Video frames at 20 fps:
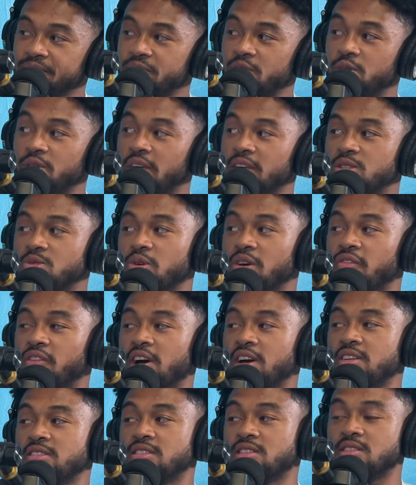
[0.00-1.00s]
you get twenty
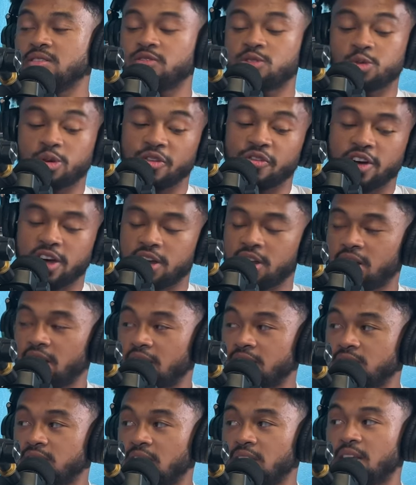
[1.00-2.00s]
five hundred
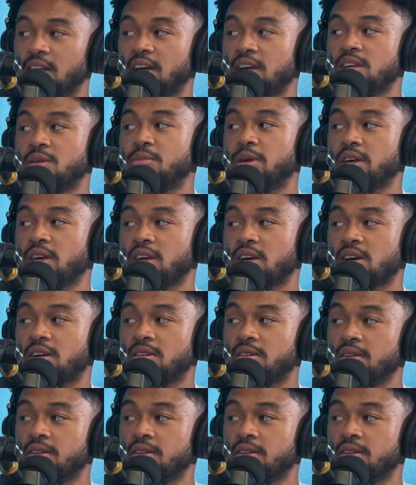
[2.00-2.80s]
dollars taken out of your bank account.